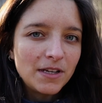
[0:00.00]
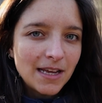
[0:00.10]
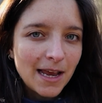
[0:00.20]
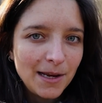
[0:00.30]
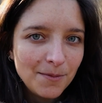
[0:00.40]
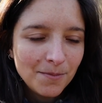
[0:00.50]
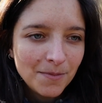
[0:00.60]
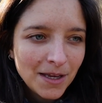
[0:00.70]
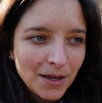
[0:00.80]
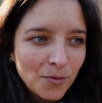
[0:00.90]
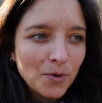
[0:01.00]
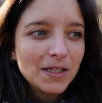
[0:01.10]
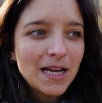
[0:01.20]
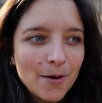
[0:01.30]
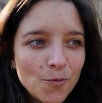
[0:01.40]
the time will
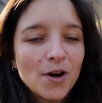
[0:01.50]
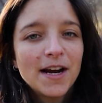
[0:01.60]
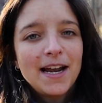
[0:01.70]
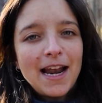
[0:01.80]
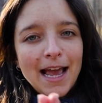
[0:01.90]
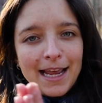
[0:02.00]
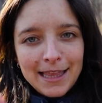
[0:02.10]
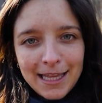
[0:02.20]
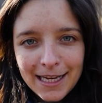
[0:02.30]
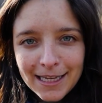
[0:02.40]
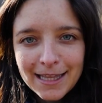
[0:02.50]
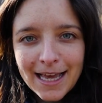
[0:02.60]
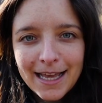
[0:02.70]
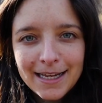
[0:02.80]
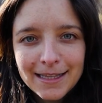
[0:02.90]
come when I think
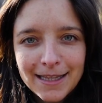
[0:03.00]
that